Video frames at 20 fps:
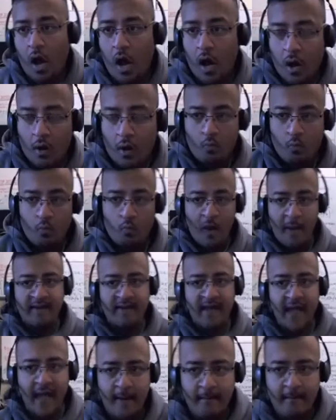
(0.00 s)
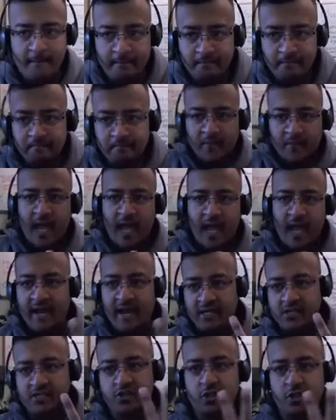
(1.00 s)
webcam,
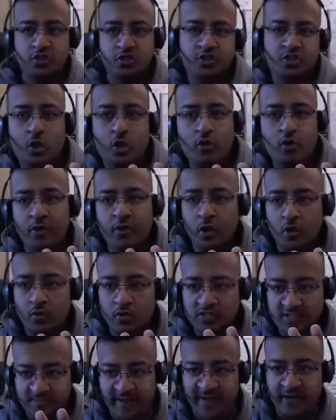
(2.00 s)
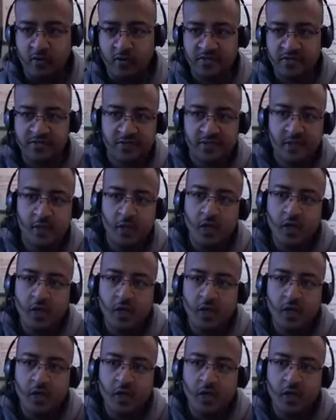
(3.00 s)
and it's going to show your speakers.